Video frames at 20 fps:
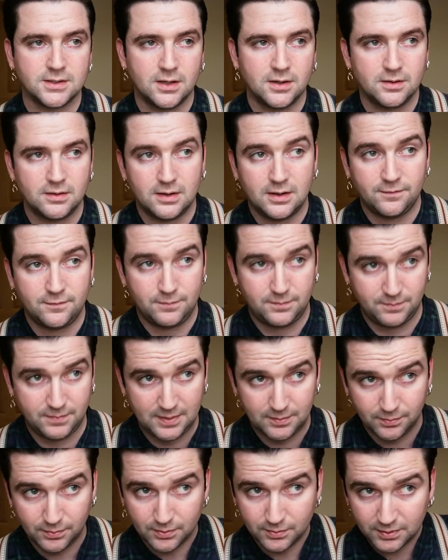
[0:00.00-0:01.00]
so if
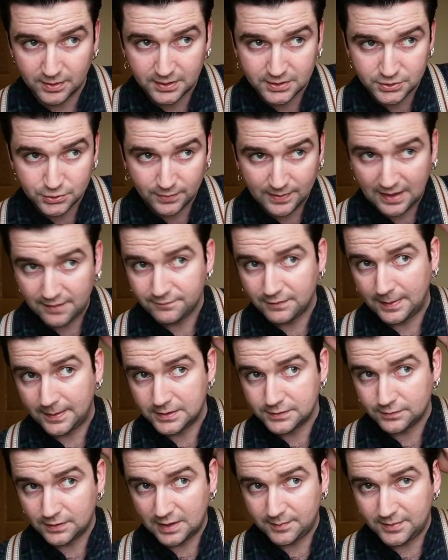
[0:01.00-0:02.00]
people would enjoy that and find
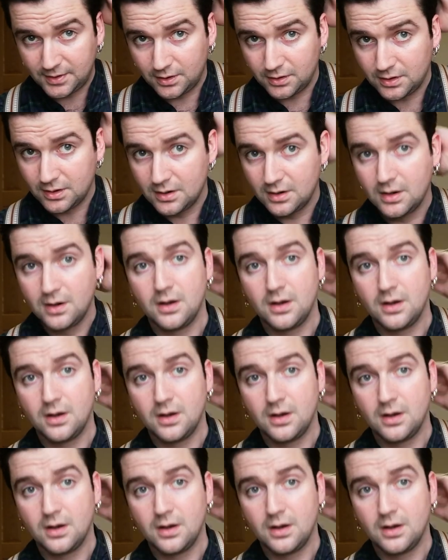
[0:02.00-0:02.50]
it useful, let me know,